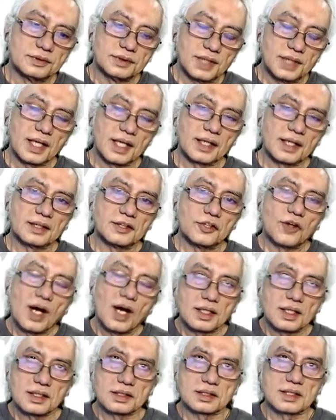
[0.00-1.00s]
Then you
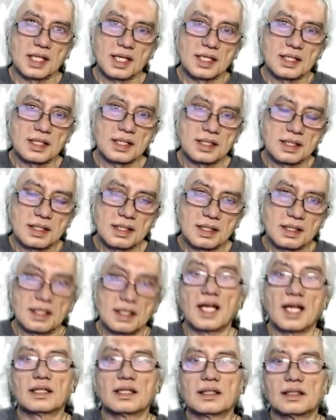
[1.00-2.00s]
understand
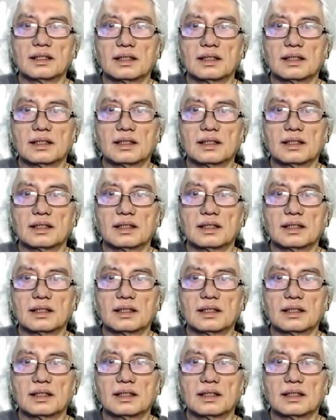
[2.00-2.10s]
that